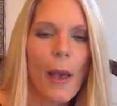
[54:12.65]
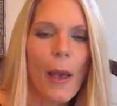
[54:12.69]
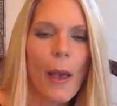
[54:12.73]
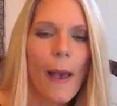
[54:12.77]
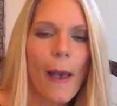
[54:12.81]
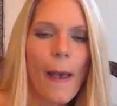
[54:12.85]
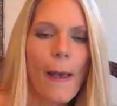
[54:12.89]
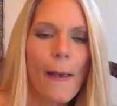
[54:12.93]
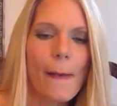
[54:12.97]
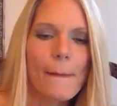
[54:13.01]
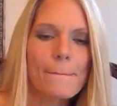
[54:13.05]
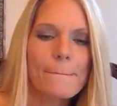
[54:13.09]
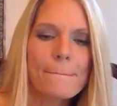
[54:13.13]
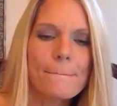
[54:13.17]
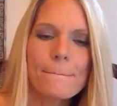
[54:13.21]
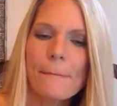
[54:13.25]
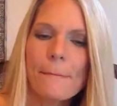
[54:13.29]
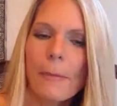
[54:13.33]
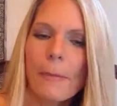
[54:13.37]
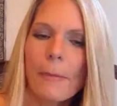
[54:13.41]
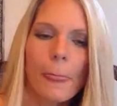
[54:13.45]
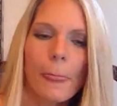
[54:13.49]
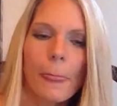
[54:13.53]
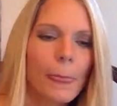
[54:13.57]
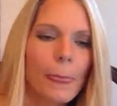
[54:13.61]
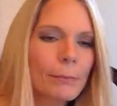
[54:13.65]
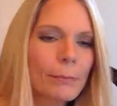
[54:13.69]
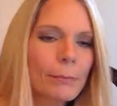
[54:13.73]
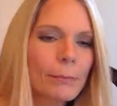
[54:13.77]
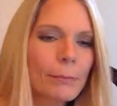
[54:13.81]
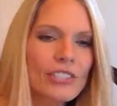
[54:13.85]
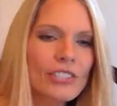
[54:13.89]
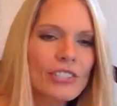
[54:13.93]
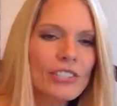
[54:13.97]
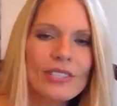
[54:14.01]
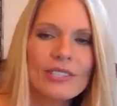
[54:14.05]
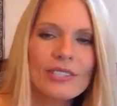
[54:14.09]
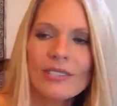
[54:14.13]
But
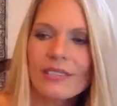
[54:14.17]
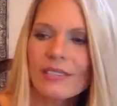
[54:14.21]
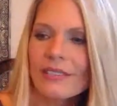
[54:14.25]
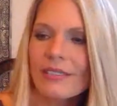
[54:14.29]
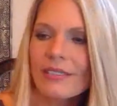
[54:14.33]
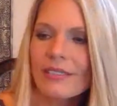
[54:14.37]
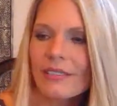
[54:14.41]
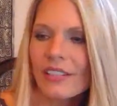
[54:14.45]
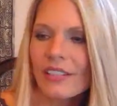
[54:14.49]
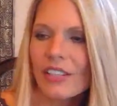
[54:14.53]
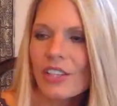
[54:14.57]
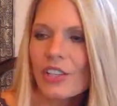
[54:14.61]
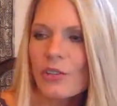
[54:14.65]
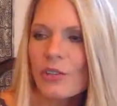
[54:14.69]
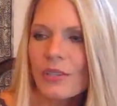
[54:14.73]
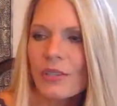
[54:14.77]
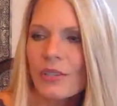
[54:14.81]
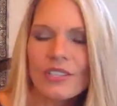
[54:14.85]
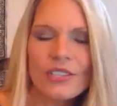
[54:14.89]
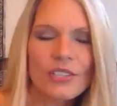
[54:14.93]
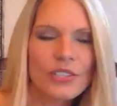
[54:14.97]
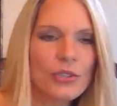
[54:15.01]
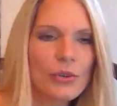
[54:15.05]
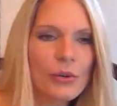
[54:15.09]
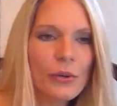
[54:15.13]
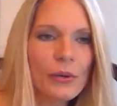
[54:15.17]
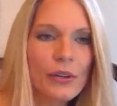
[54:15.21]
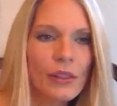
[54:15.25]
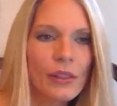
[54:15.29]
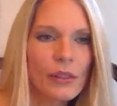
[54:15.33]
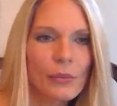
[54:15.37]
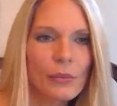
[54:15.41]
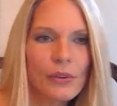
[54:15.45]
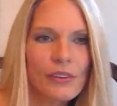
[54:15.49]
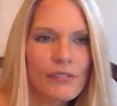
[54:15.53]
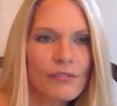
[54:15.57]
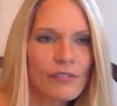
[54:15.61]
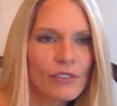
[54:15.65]
just, you can store it in
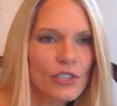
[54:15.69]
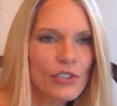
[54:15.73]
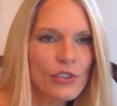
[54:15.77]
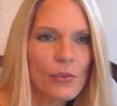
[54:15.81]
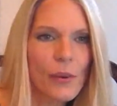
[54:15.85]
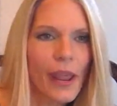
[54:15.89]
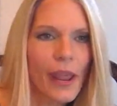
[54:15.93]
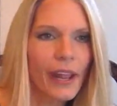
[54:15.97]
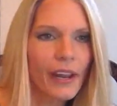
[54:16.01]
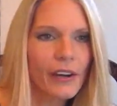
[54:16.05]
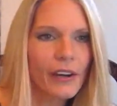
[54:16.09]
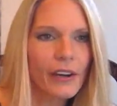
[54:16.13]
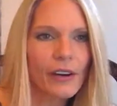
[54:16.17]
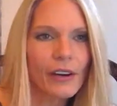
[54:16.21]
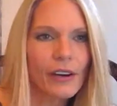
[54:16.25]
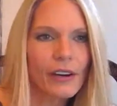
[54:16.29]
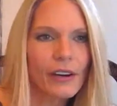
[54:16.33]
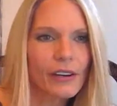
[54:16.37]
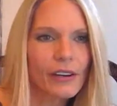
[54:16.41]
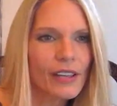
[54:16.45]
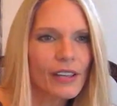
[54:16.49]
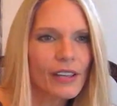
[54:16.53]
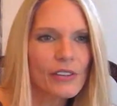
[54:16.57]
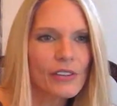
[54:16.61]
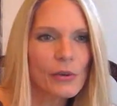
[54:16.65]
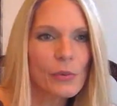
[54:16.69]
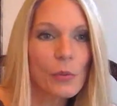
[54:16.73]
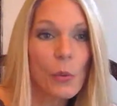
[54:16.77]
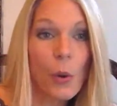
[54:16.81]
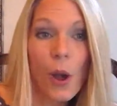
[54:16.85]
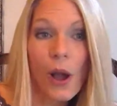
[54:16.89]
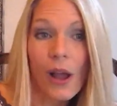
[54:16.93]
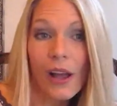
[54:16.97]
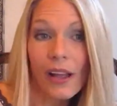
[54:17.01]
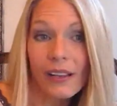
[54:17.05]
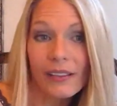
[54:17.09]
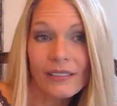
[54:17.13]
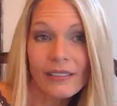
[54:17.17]
the refrigerator if you
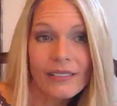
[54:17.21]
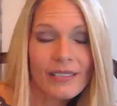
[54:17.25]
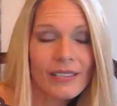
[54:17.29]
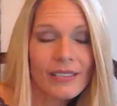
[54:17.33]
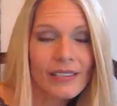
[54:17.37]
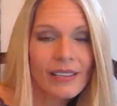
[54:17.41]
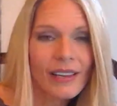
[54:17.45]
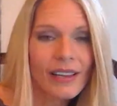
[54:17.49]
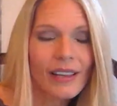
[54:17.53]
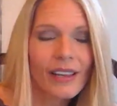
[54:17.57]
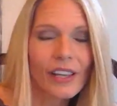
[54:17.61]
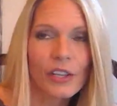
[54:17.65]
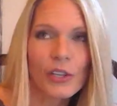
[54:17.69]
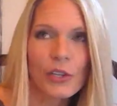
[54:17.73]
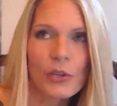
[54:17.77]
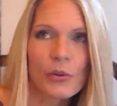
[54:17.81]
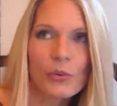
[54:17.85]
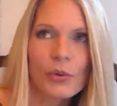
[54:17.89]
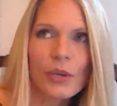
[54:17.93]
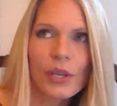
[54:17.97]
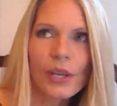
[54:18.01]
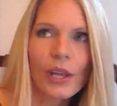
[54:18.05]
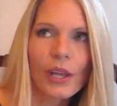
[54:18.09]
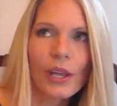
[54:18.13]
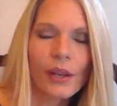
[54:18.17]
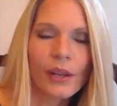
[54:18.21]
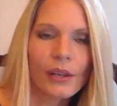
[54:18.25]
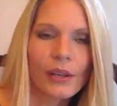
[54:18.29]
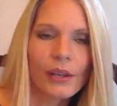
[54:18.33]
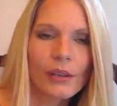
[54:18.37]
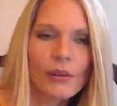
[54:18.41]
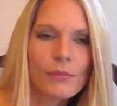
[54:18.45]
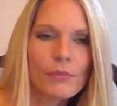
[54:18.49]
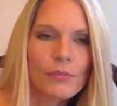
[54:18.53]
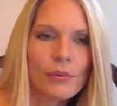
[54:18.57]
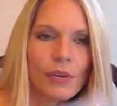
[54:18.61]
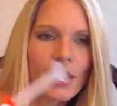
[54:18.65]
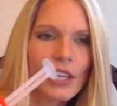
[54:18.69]
want. You
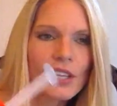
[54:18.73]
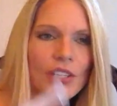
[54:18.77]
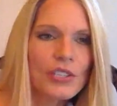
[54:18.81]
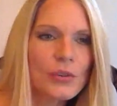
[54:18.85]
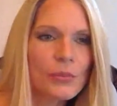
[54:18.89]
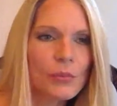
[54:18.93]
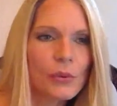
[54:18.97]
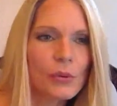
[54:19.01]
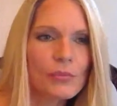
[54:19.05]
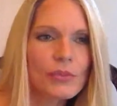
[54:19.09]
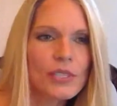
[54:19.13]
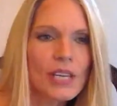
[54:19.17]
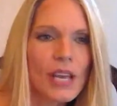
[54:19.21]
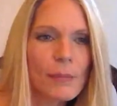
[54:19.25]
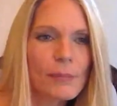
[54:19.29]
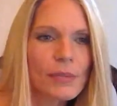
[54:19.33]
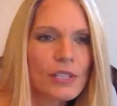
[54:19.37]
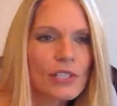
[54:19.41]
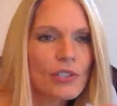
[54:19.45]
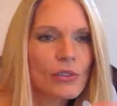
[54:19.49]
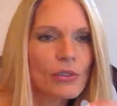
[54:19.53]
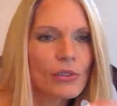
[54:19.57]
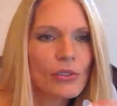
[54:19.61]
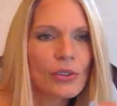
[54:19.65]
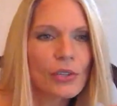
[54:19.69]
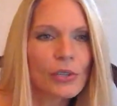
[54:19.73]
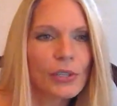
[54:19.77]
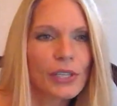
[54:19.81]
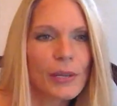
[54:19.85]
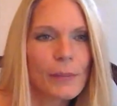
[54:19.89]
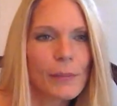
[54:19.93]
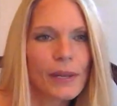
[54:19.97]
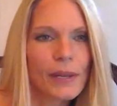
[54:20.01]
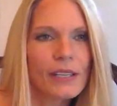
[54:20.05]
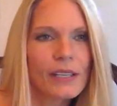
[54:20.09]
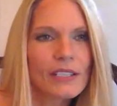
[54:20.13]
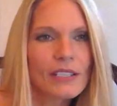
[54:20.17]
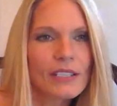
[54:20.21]
can bring it to room temperature 30
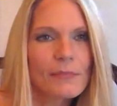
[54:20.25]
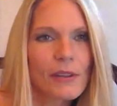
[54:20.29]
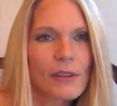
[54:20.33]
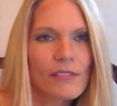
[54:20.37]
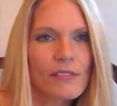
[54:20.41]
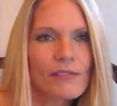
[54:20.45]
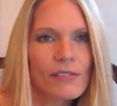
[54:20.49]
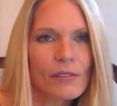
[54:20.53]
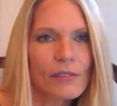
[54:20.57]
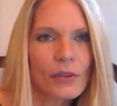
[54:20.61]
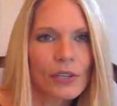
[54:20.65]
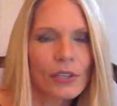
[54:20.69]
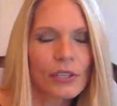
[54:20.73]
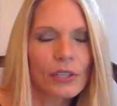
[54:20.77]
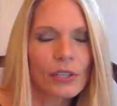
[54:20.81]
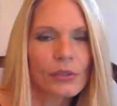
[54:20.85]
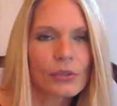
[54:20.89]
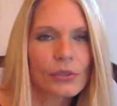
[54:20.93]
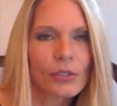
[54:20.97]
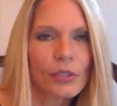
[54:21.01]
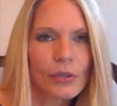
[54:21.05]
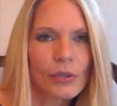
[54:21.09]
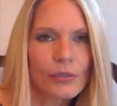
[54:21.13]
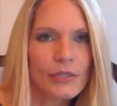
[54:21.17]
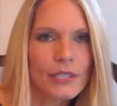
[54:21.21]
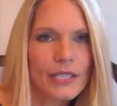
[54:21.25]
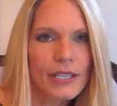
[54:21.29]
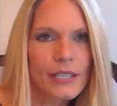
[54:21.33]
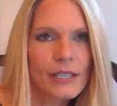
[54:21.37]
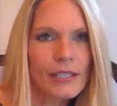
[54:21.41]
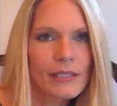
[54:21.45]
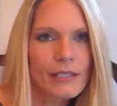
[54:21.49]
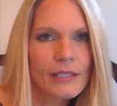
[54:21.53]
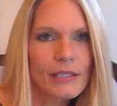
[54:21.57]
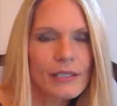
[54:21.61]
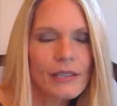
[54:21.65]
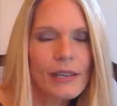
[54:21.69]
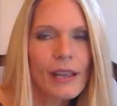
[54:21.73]
minutes before you use
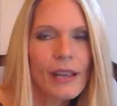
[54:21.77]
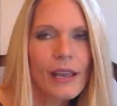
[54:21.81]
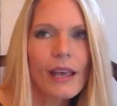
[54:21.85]
it.